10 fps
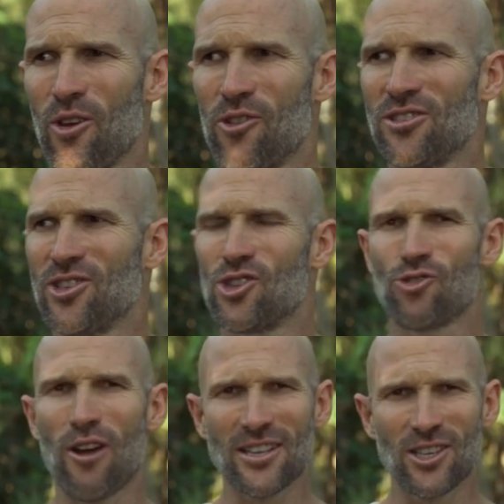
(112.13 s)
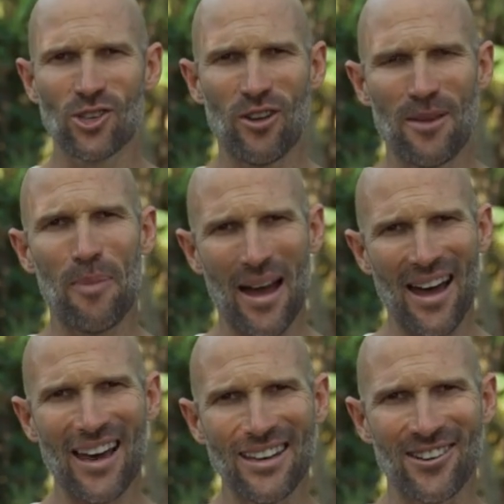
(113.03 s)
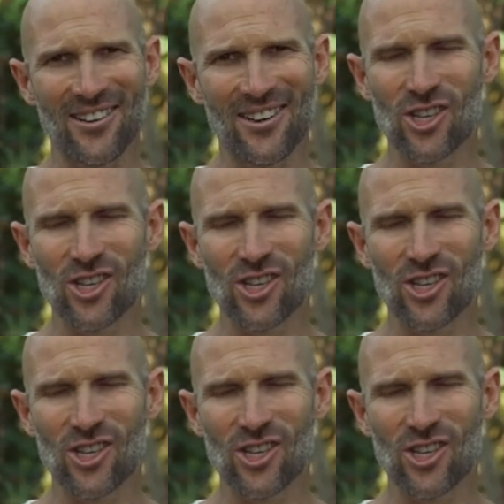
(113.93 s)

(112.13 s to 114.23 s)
whether it's attract a dream partner,